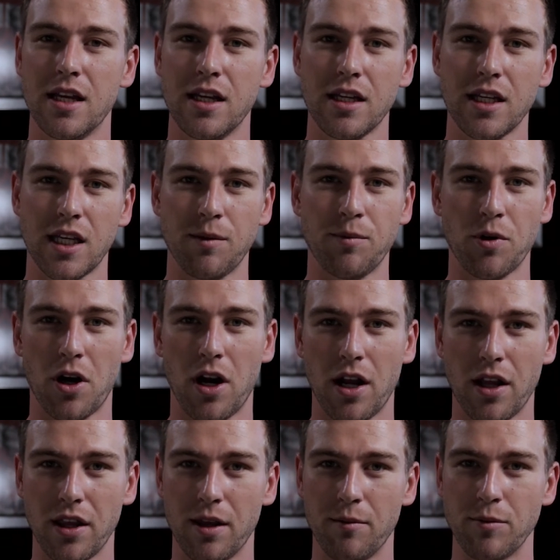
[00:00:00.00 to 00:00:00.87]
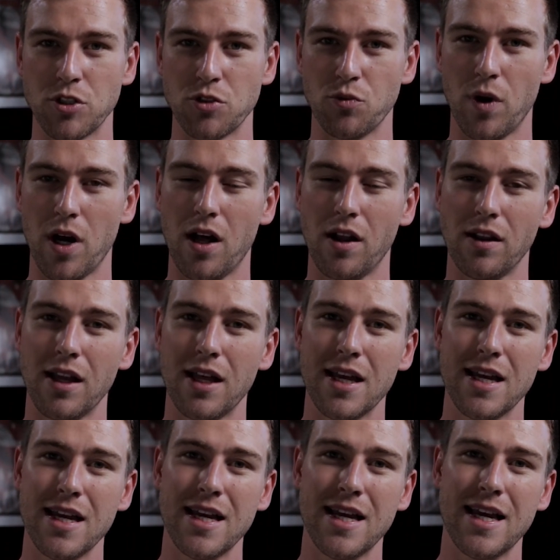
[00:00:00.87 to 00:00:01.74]
keep your eye on them as well
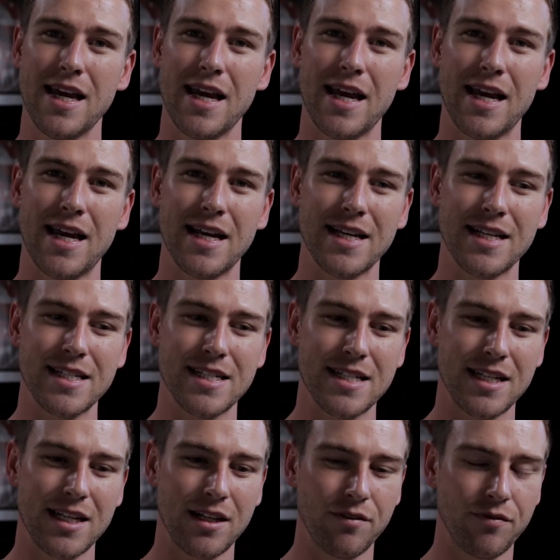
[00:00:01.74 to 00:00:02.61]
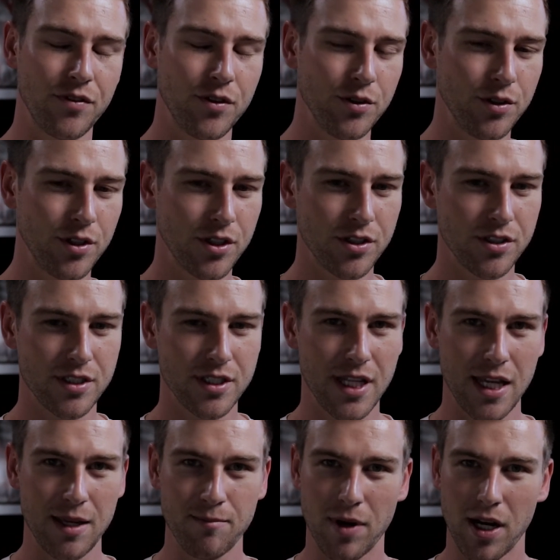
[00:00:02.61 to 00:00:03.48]
as in a few years
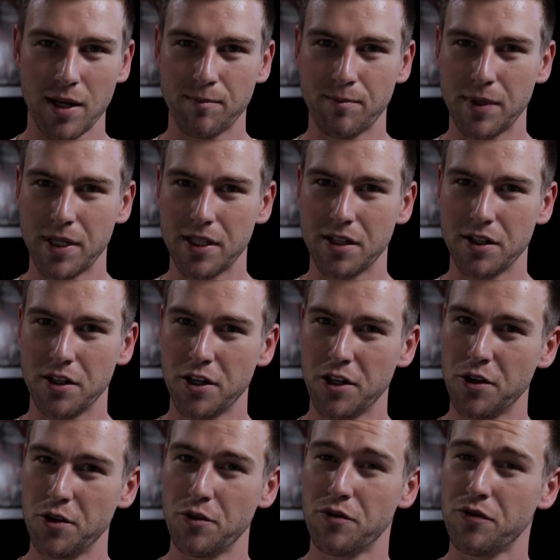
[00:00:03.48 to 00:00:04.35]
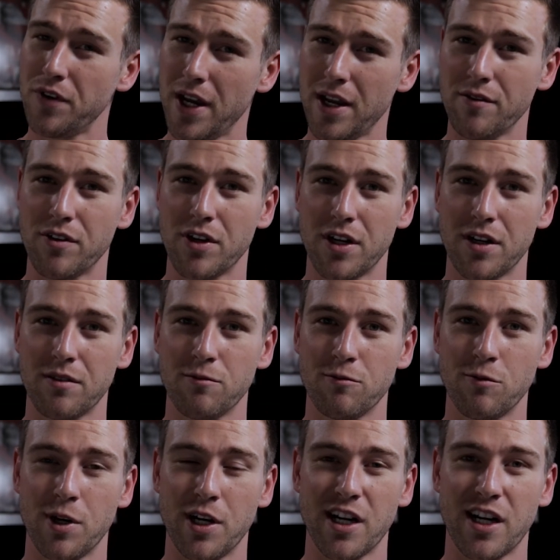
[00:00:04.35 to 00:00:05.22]
they might be the new favorite
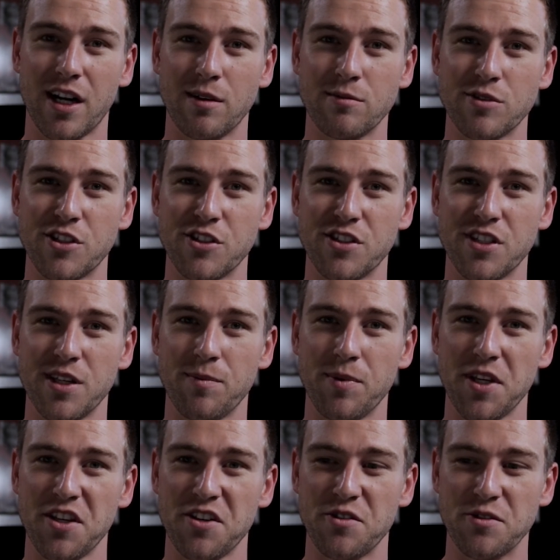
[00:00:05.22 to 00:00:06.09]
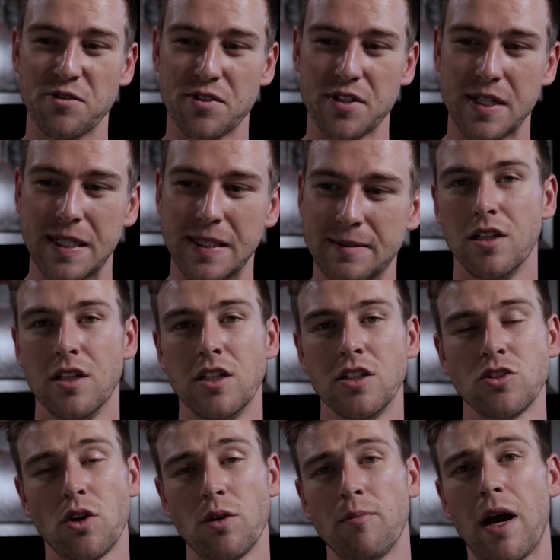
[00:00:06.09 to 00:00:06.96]
when it comes to CPUs.
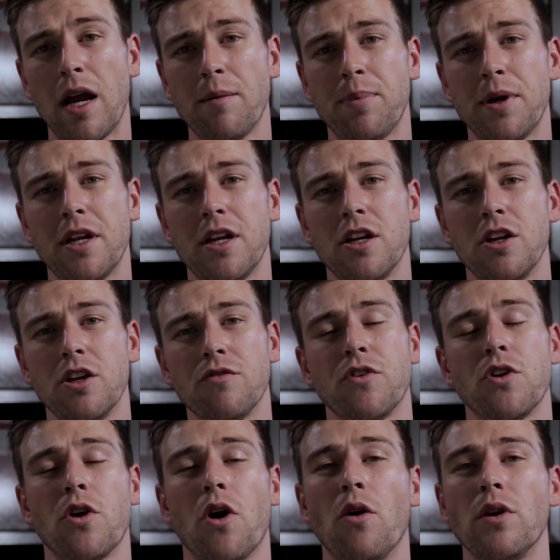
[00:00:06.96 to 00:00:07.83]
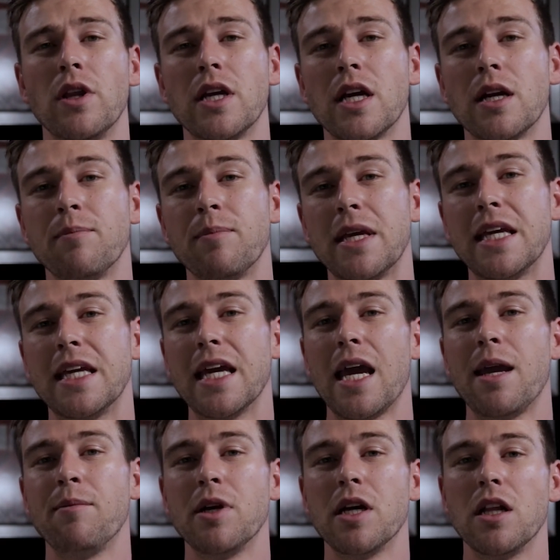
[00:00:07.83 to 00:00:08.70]
So in my opinion, if you're only going to be
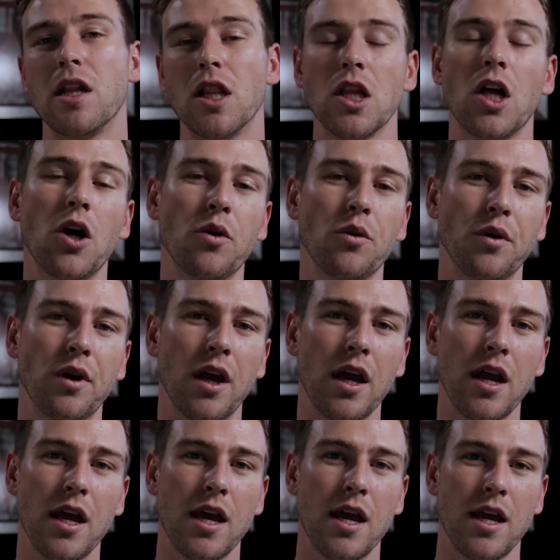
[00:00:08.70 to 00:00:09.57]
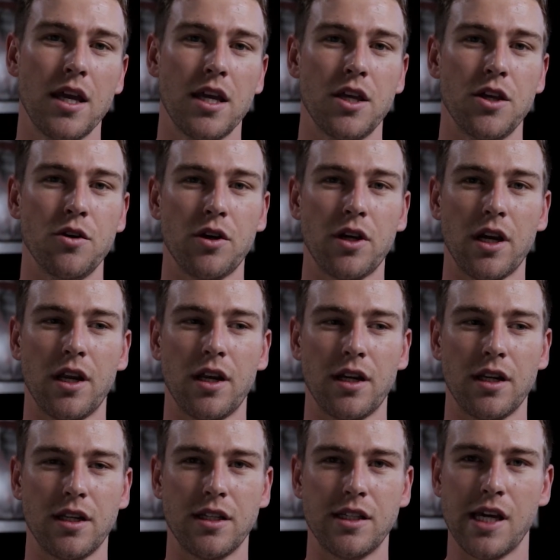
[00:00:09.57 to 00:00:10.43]
gaming alone, you
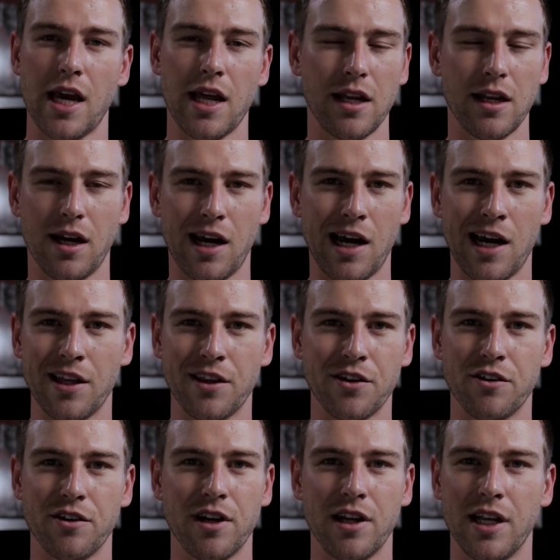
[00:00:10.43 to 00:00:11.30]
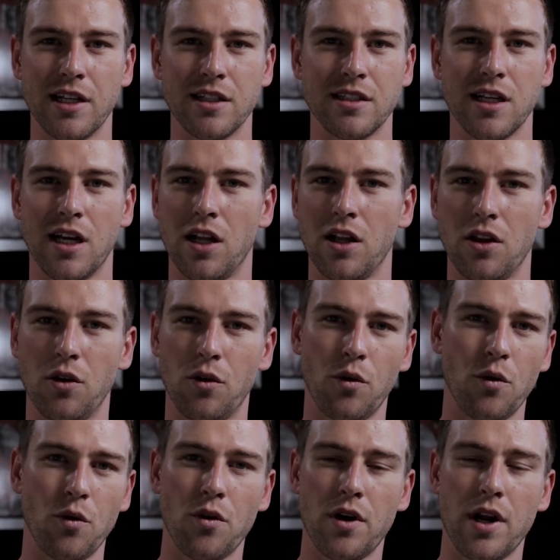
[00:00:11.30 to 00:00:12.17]
can get either an Intel
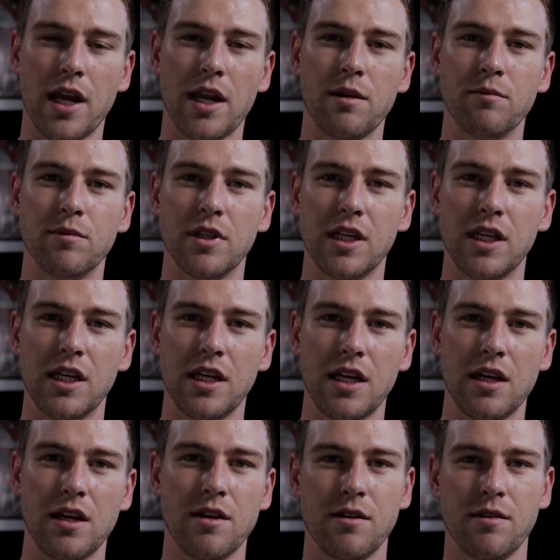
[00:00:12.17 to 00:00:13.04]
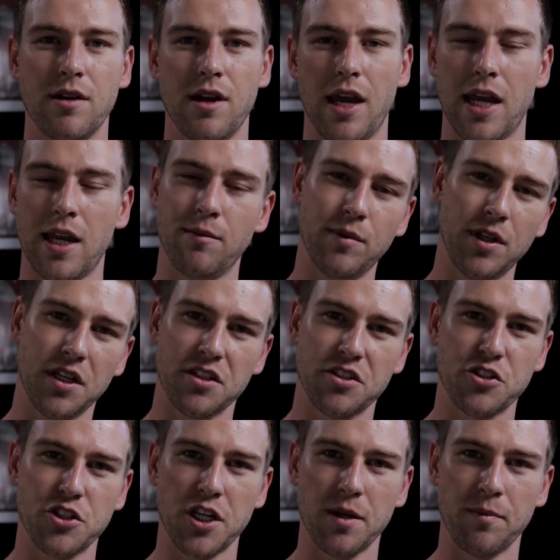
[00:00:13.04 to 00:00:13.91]
or an AMD. AMD
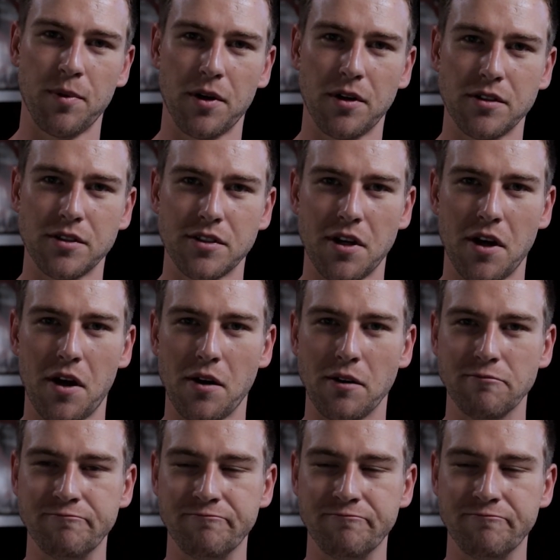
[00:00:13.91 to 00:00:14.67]
is cheaper, so